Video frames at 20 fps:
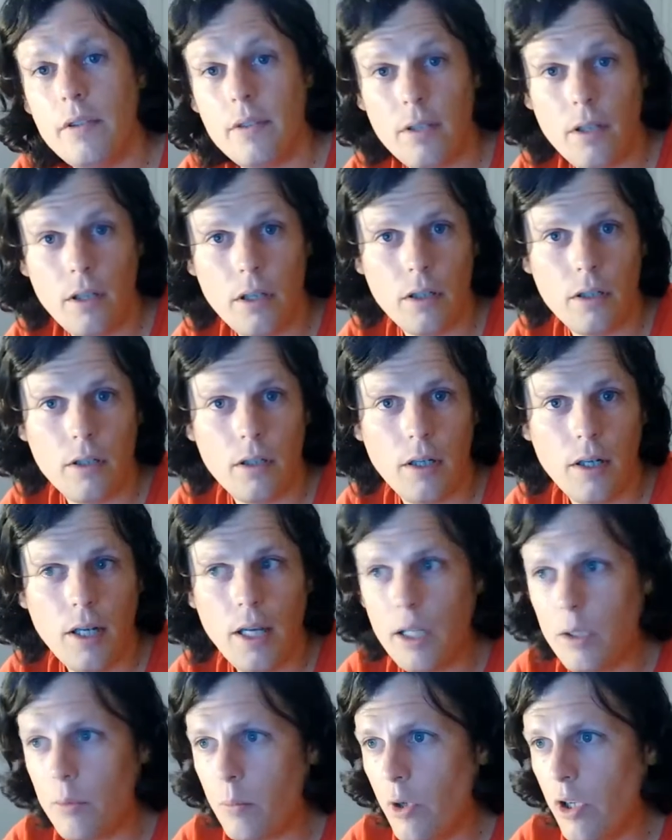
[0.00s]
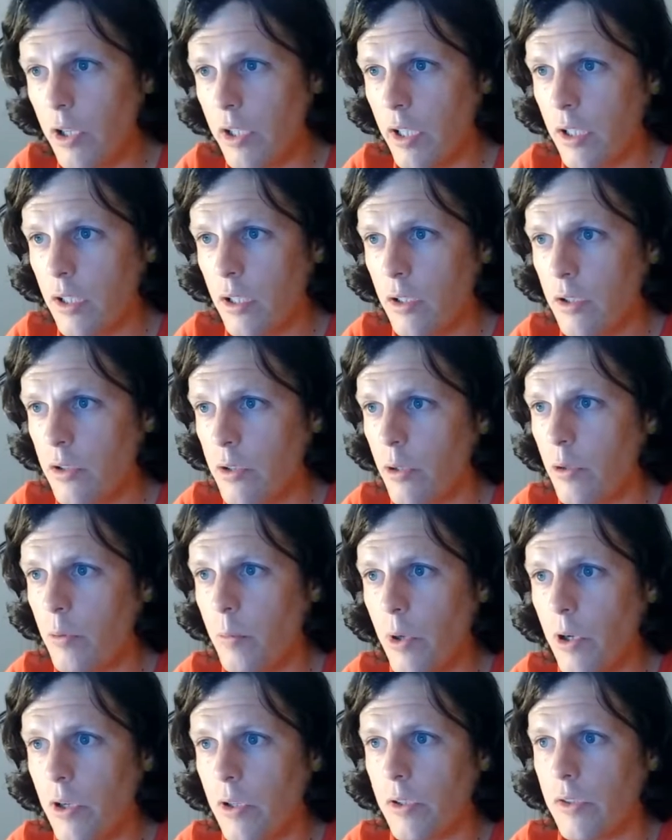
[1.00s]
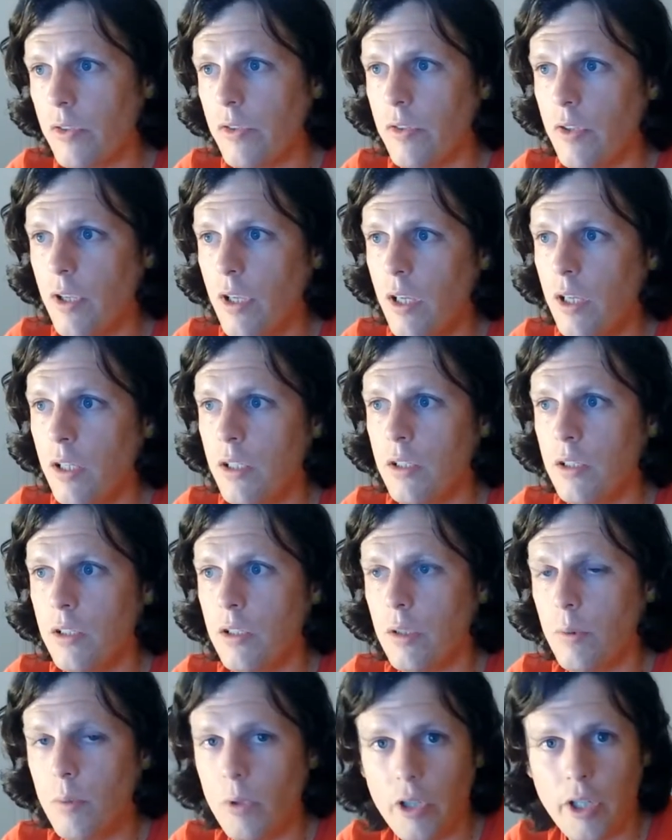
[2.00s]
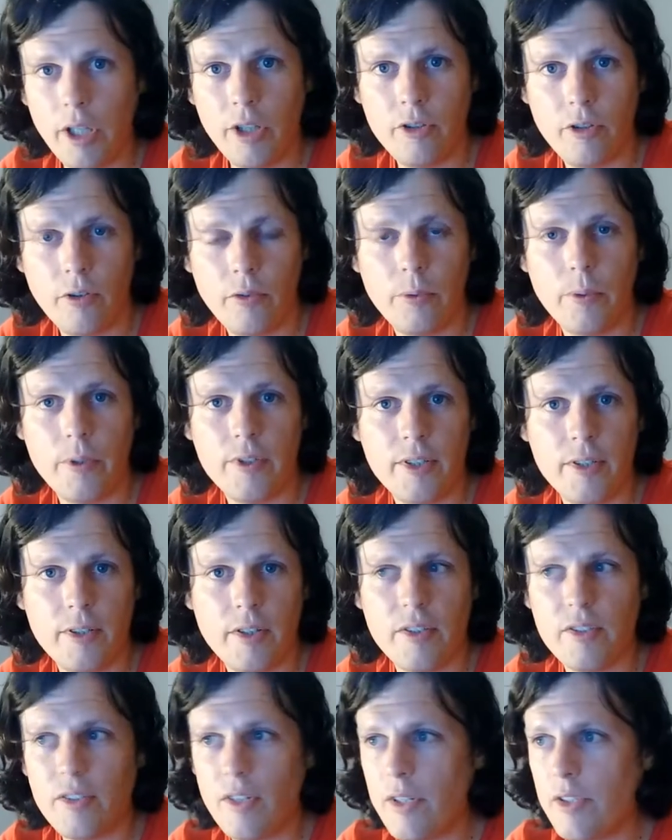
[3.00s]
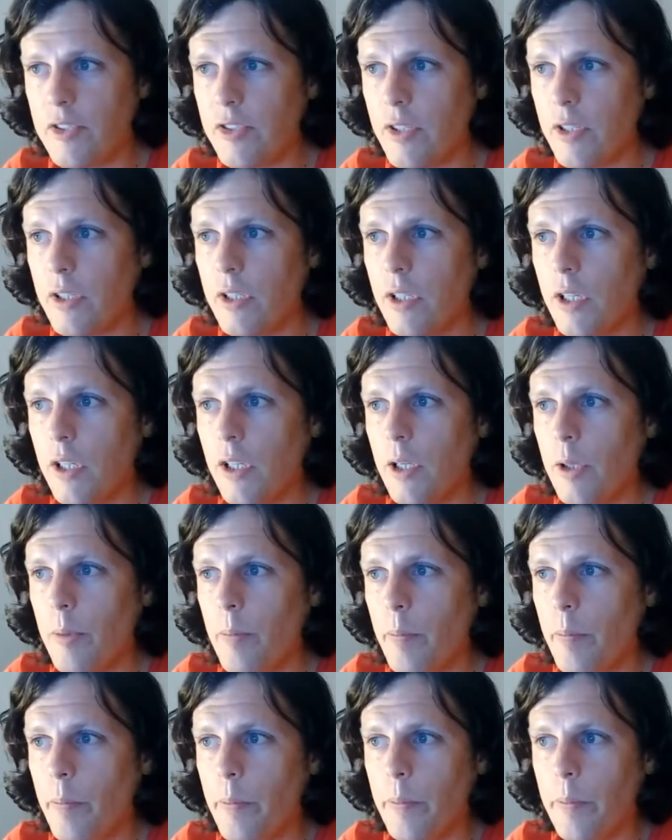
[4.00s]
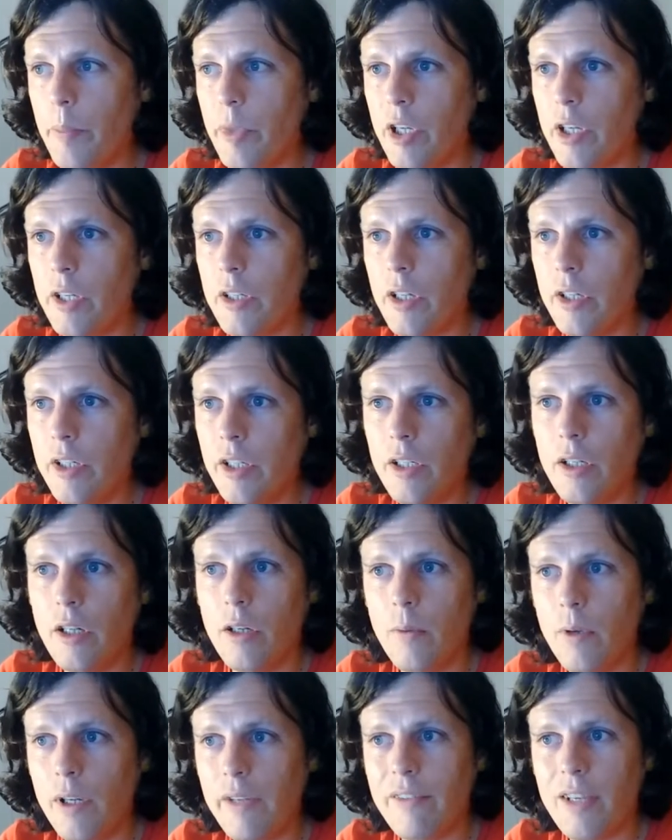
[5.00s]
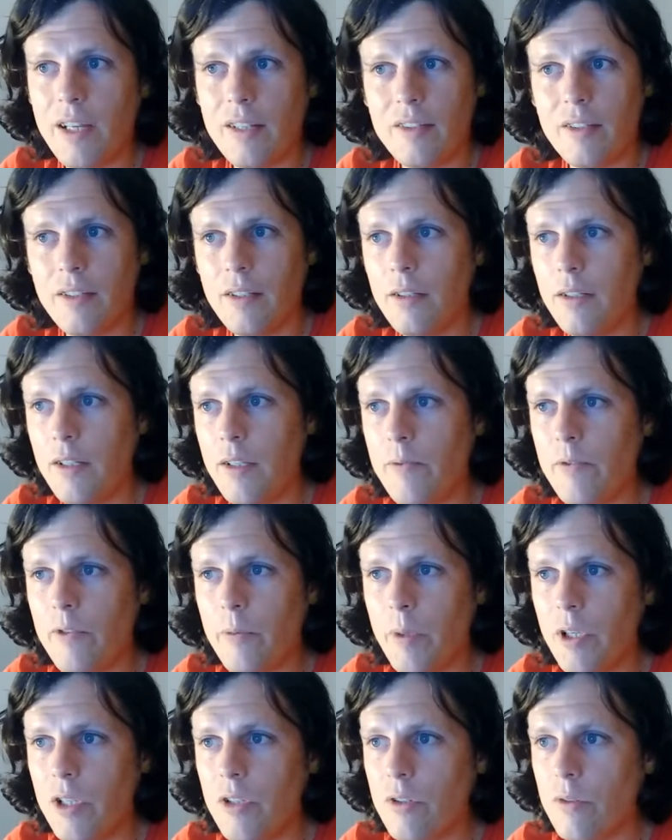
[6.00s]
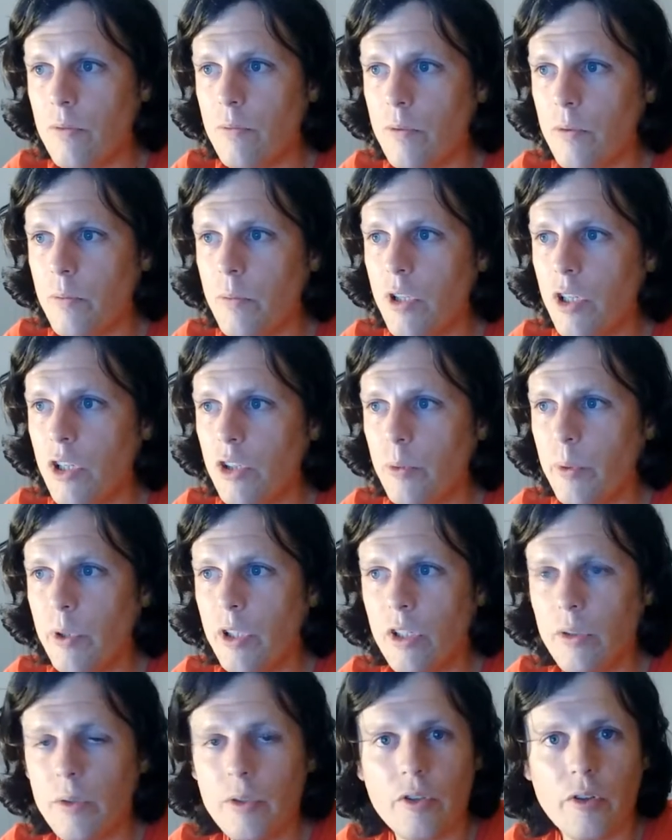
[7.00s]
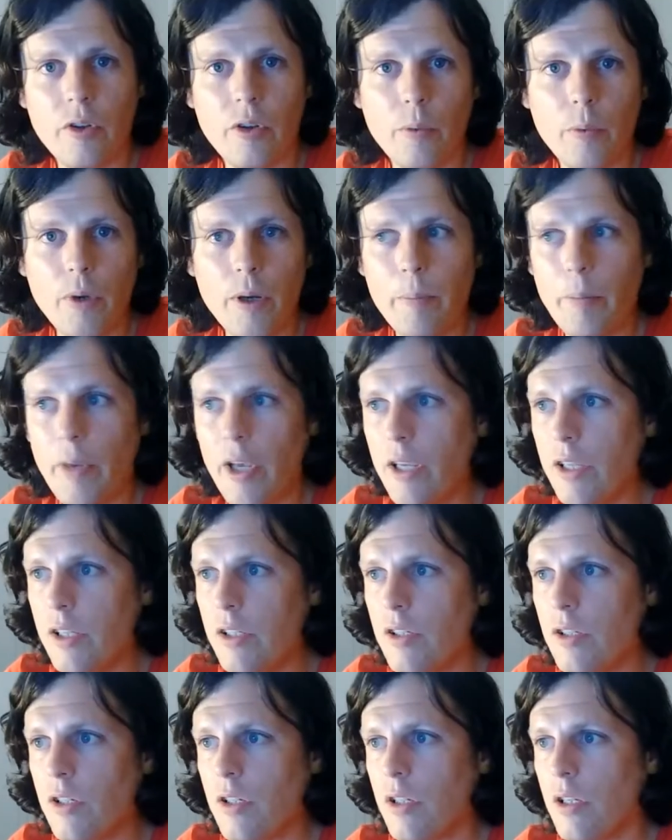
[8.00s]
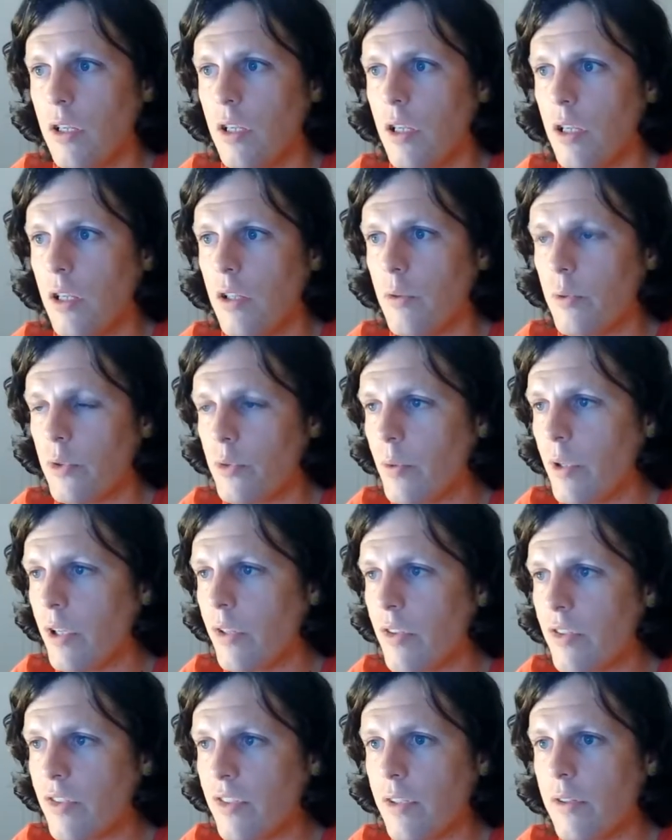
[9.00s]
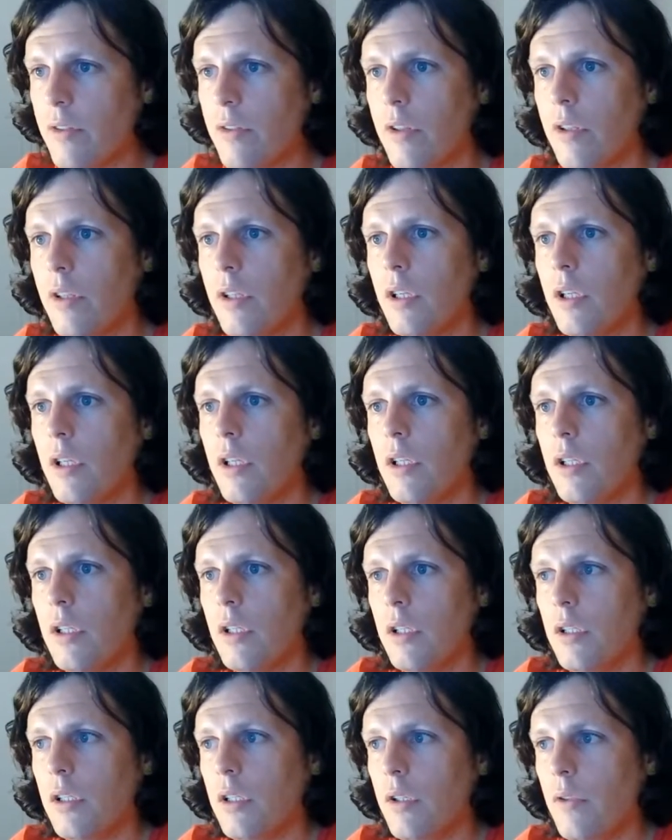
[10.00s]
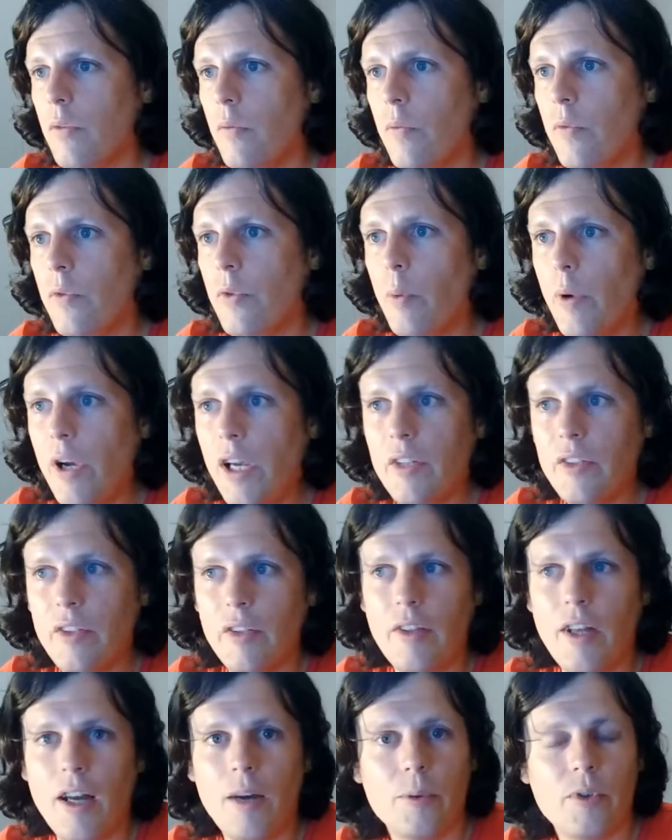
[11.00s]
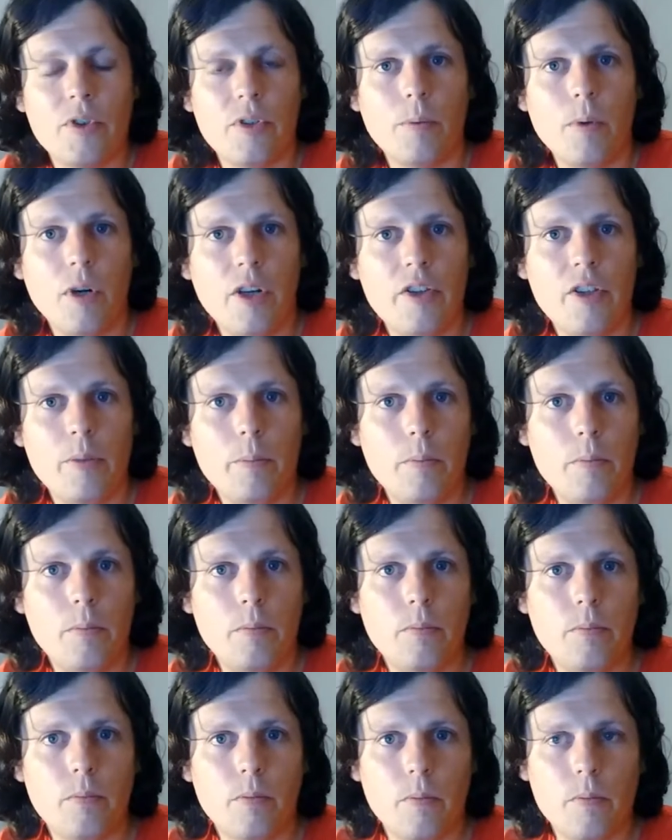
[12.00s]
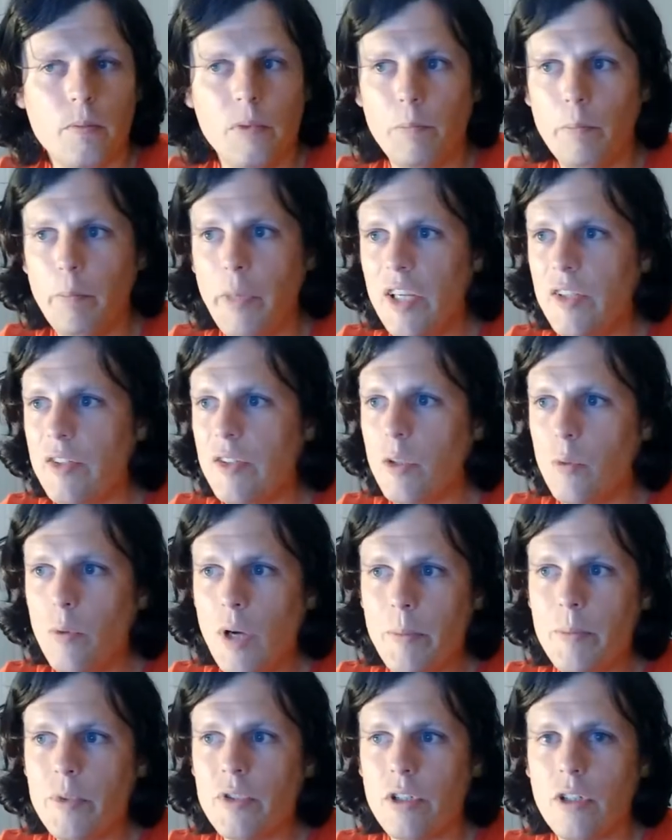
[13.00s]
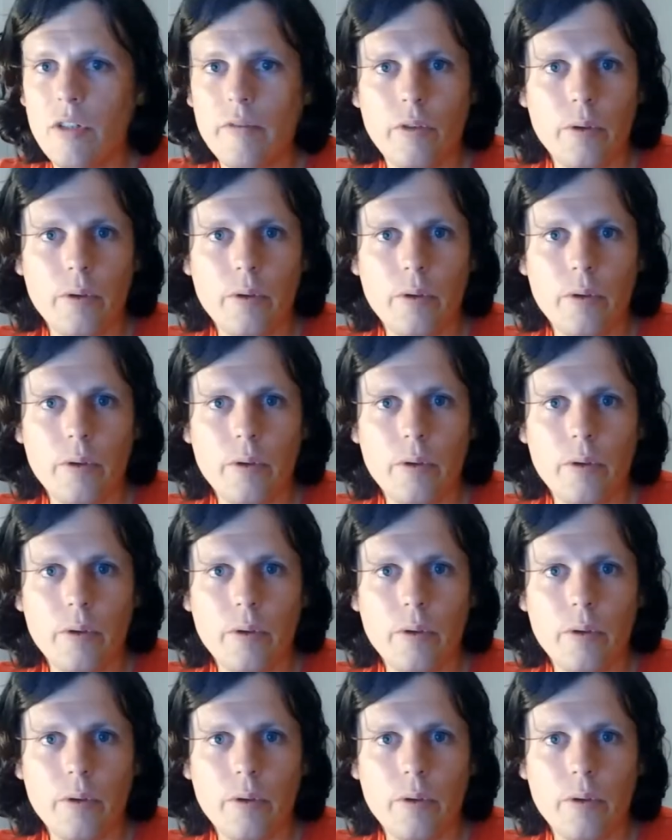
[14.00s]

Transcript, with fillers: So I had a working control box and a working software synthesizer, but I needed a way of getting the information from the Arduino into the web page uh, that was running the synth. The way I did that was to write a basic web